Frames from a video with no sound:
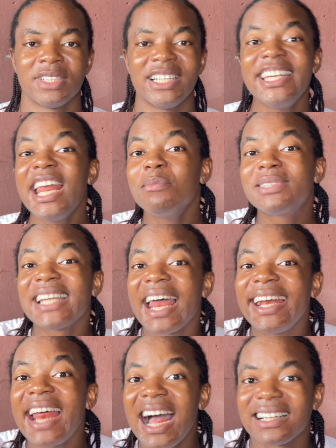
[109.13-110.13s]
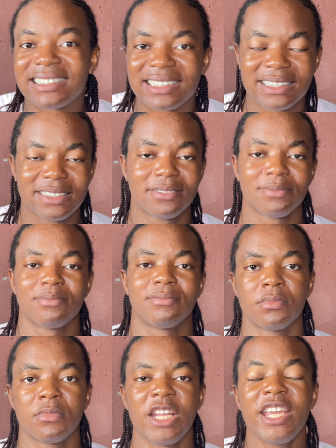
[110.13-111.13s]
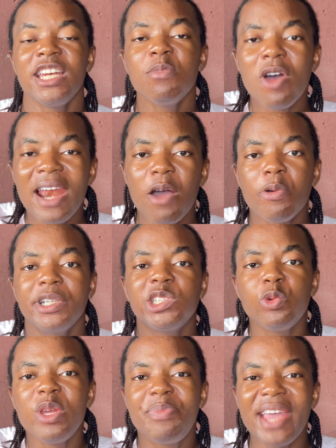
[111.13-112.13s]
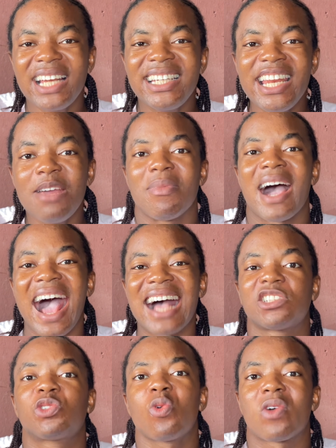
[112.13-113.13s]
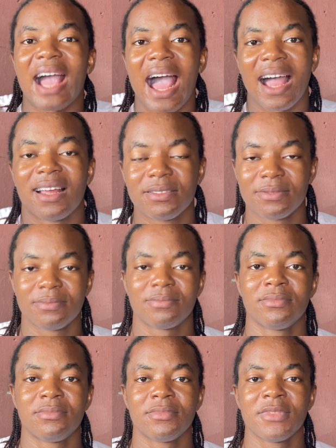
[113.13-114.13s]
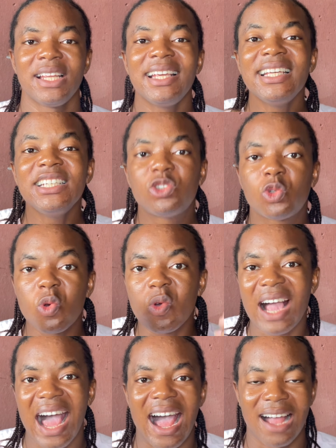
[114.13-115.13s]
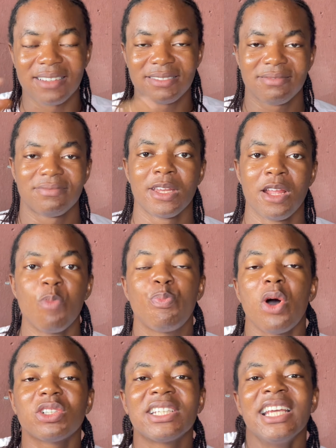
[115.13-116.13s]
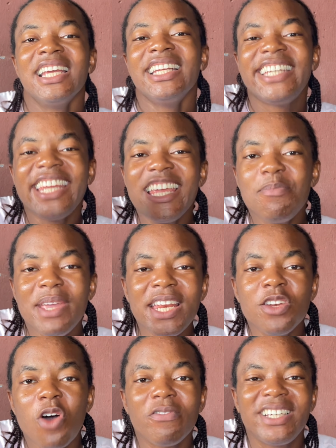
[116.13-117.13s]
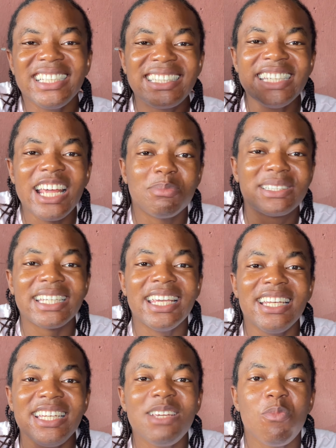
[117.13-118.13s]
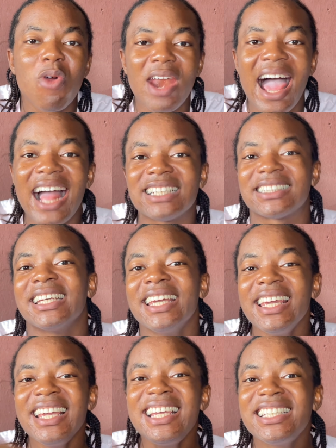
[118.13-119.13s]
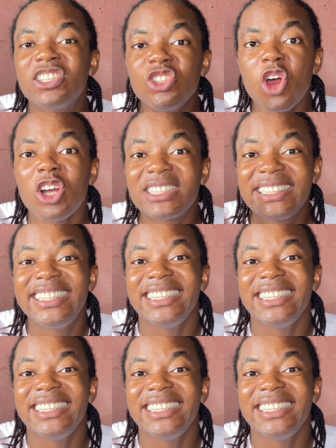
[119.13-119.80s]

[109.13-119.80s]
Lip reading: names like that. In Igbo language, we bear the name Azoka, Izuka, but the meaning of these names in Igbo land is not the